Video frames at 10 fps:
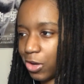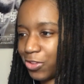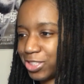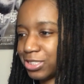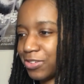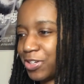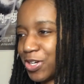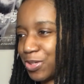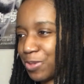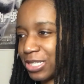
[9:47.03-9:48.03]
All the stuff he
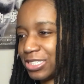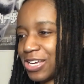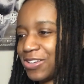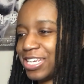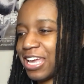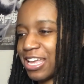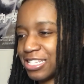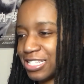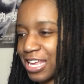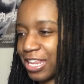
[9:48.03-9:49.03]
already bought, so now he
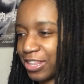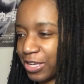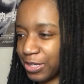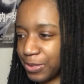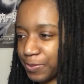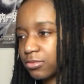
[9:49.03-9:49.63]
can't say anything.